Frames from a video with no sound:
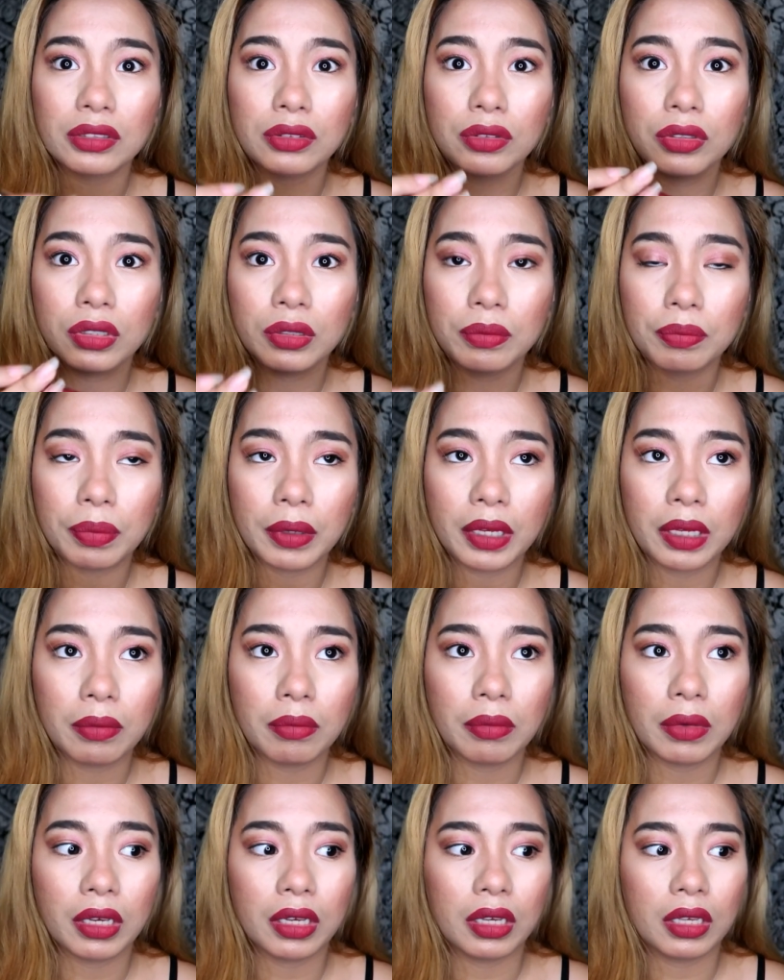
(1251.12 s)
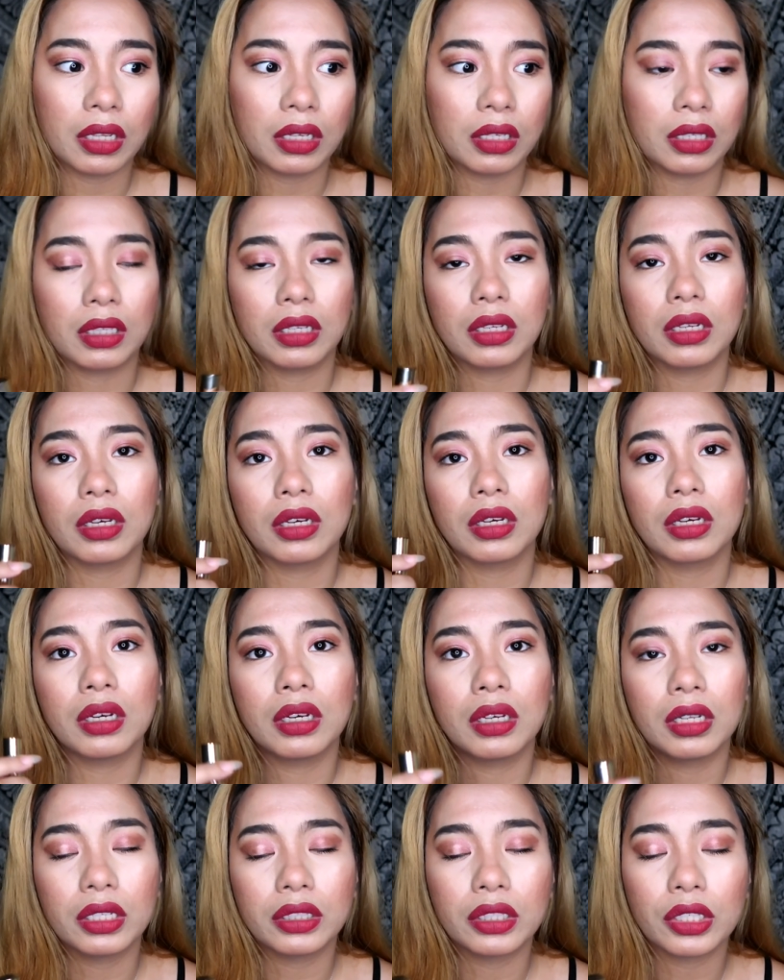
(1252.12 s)
Has good pigment,
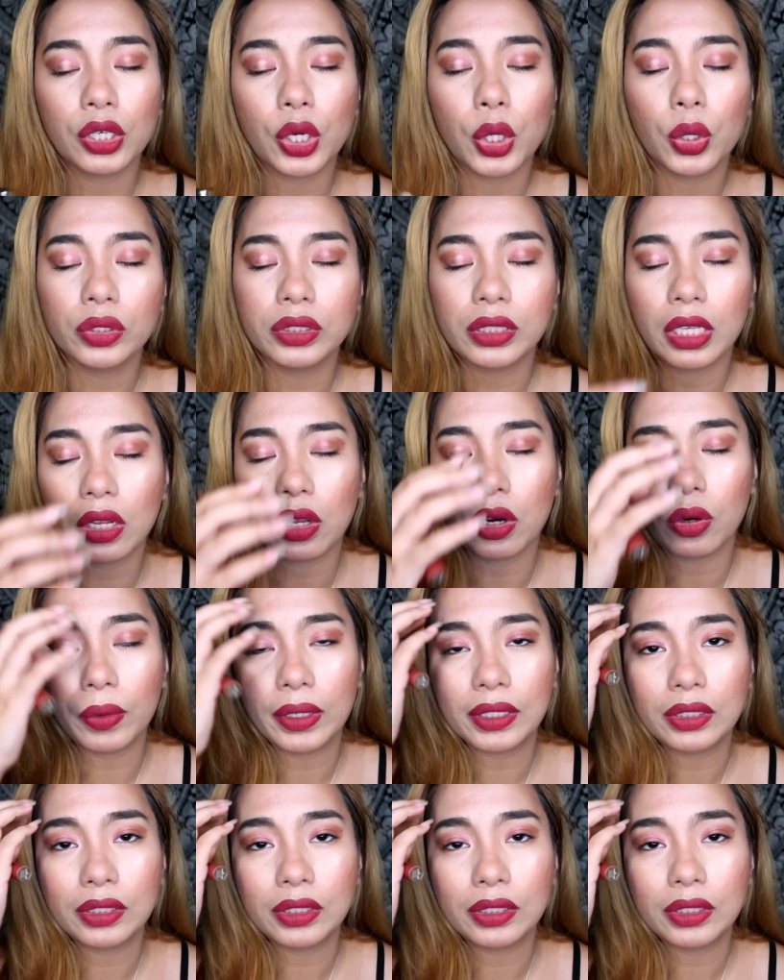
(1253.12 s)
little goes a long way.